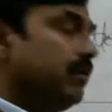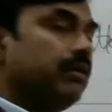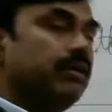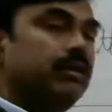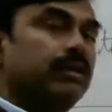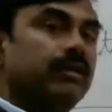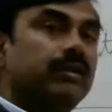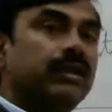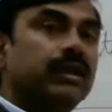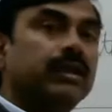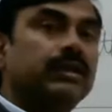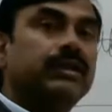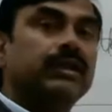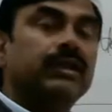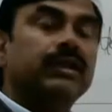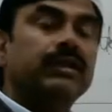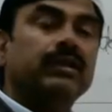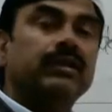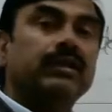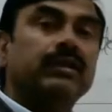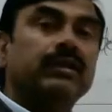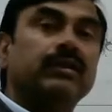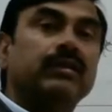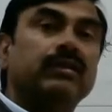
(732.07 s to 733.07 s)
nothing
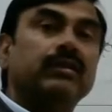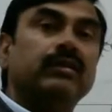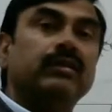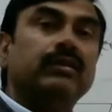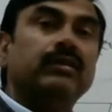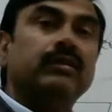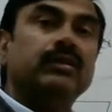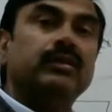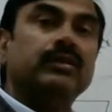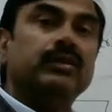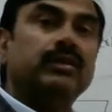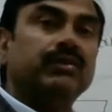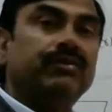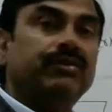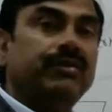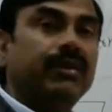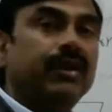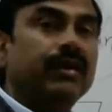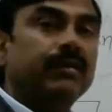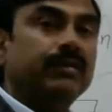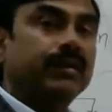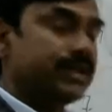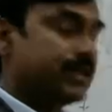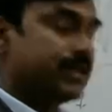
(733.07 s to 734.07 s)
to the
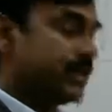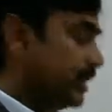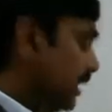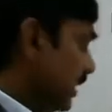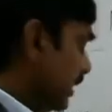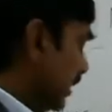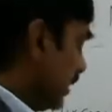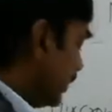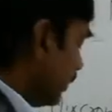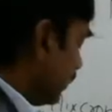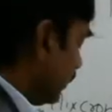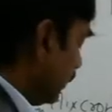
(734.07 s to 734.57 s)
farmers. So